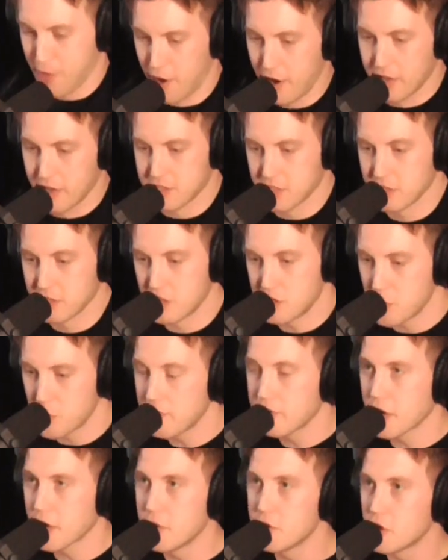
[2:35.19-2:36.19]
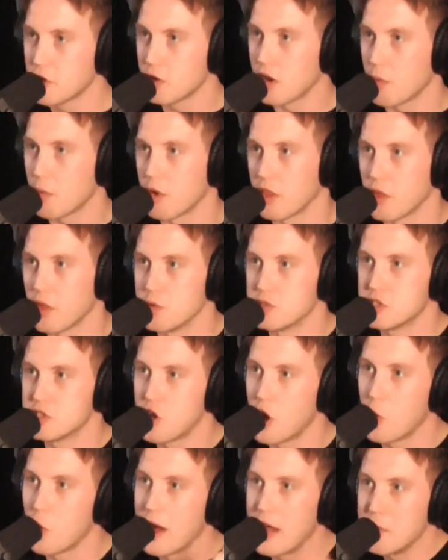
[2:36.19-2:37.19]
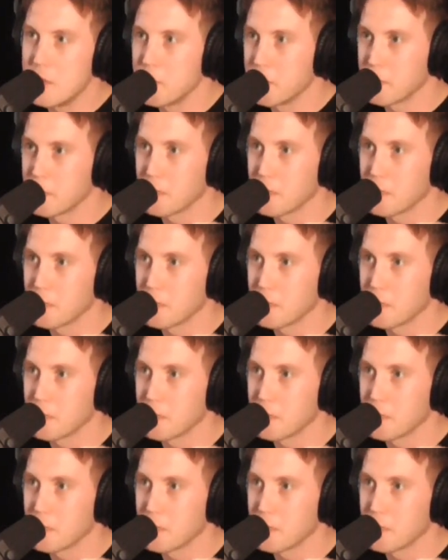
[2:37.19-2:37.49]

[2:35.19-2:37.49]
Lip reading: All right, so did you ever go and do like one of those Go Ape